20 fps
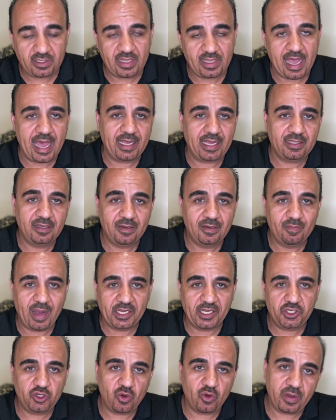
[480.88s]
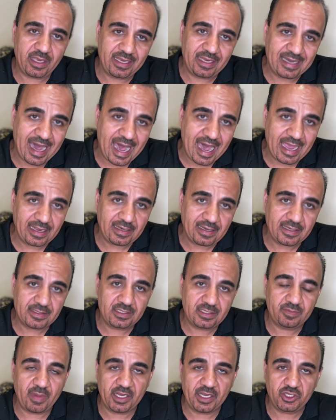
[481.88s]
that by showing kindness,
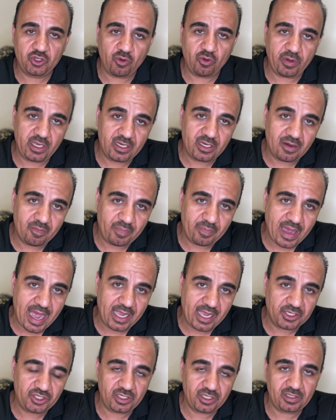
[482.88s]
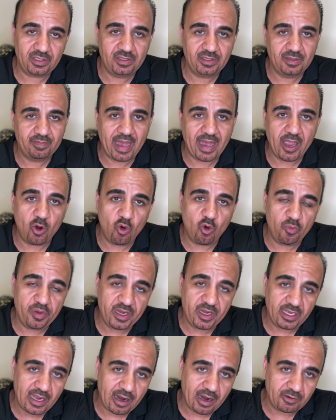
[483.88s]
by showing compassion, by
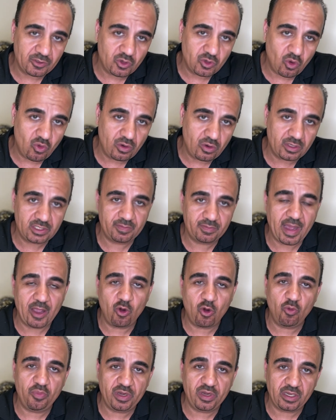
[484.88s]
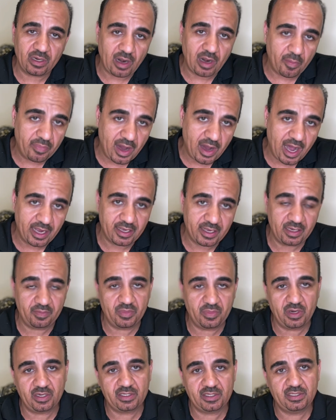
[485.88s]
opening our doors, by opening our
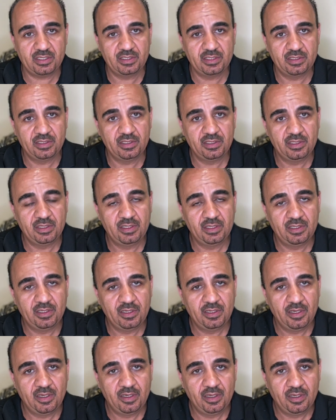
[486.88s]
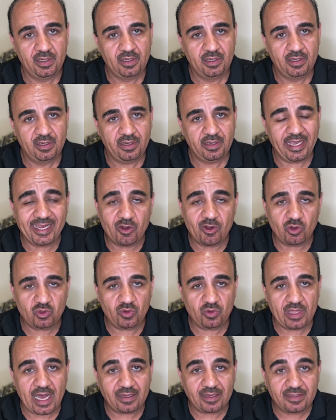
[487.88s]
pocketbooks. It goes
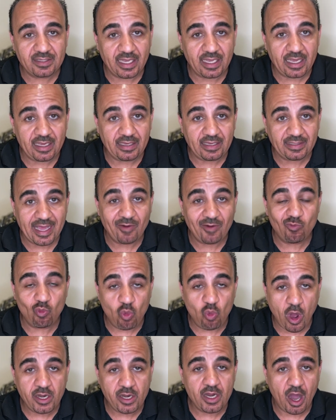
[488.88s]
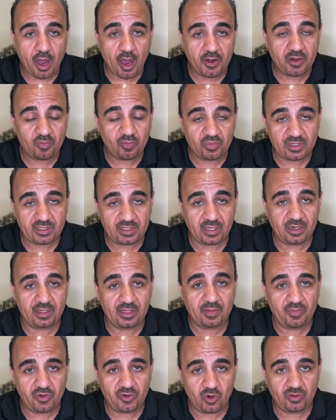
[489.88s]
without saying that 100% of the
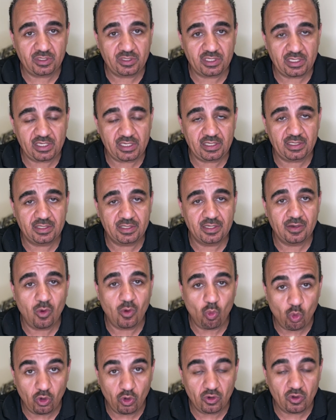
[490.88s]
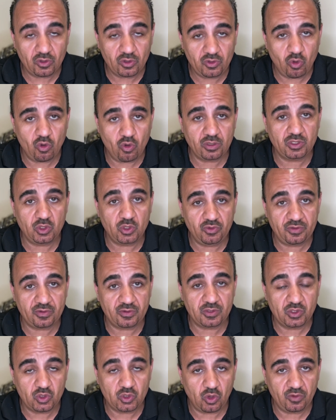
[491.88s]
proceeds will go towards Lutheran
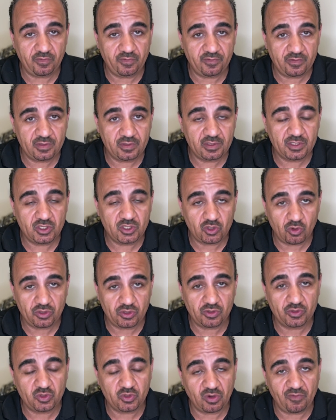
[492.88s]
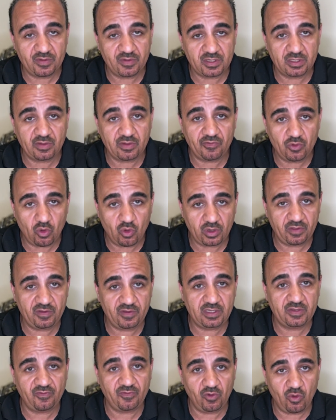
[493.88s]
Social Services of
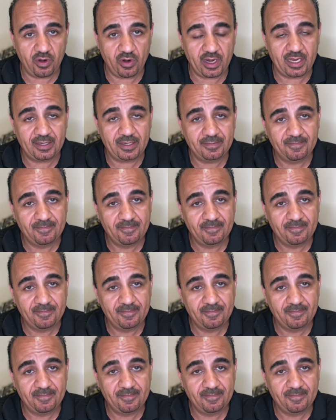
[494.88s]
Northeast Florida.